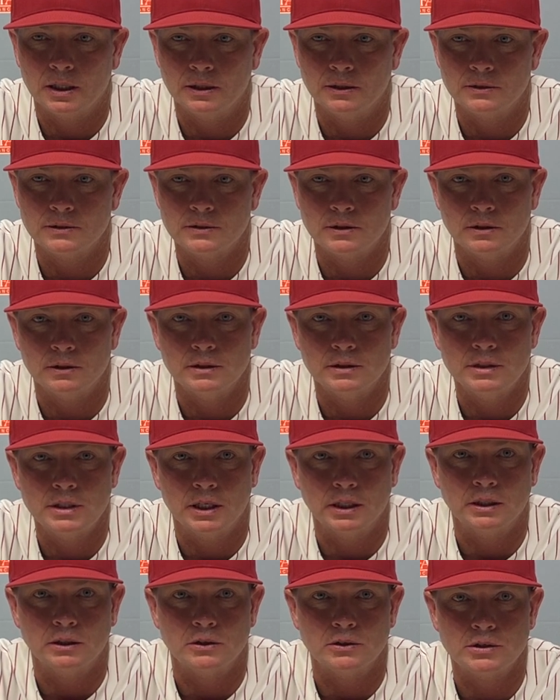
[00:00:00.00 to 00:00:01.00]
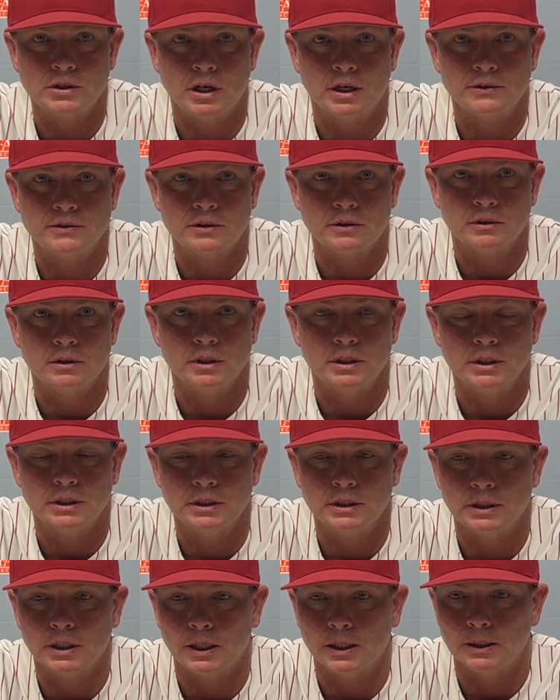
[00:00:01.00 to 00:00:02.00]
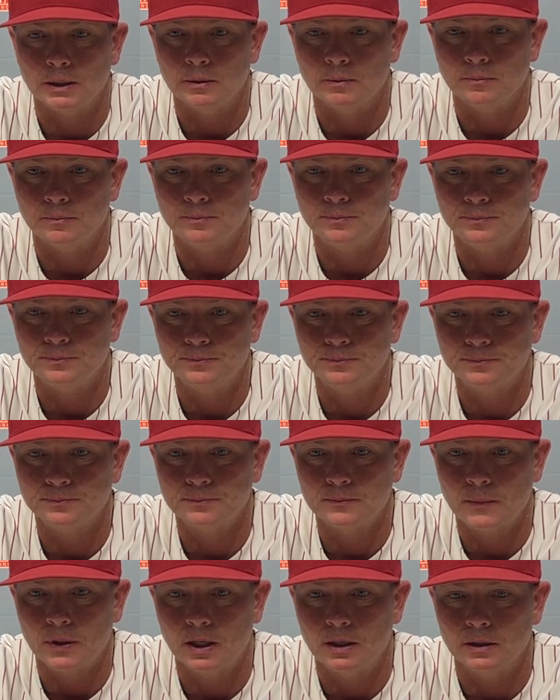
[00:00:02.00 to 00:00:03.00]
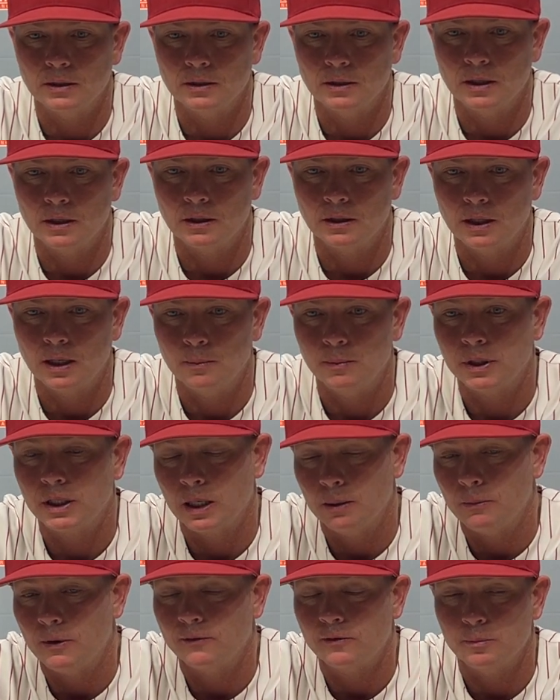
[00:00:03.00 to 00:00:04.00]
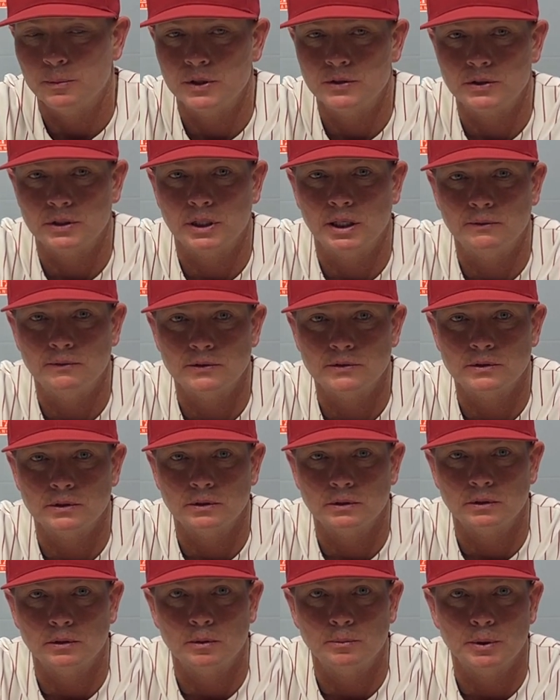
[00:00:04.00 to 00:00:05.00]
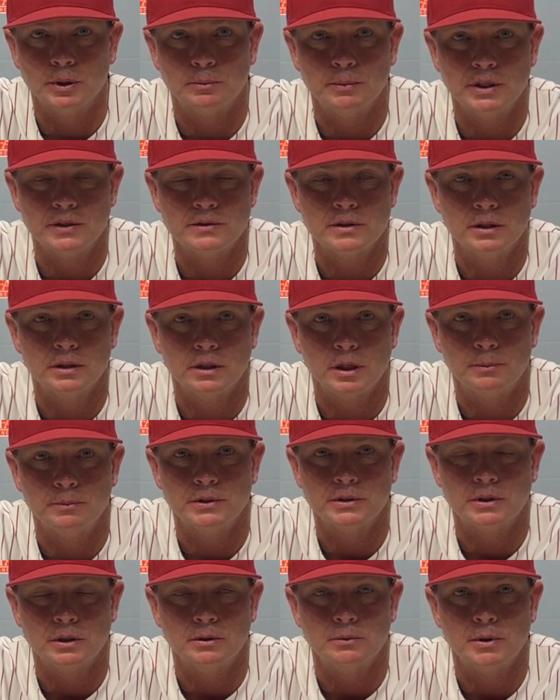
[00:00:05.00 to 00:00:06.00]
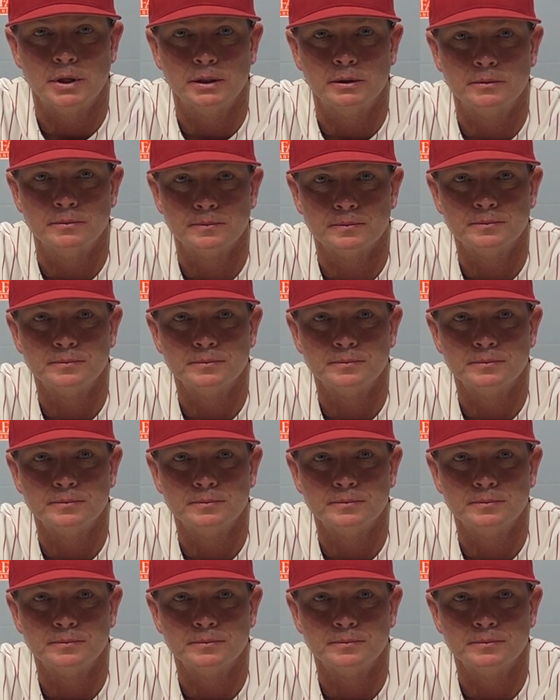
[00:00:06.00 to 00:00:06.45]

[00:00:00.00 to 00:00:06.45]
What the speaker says: had to start taking our shots early, and Hammy came off the bench and gave us a big base hit. Helped us get a run.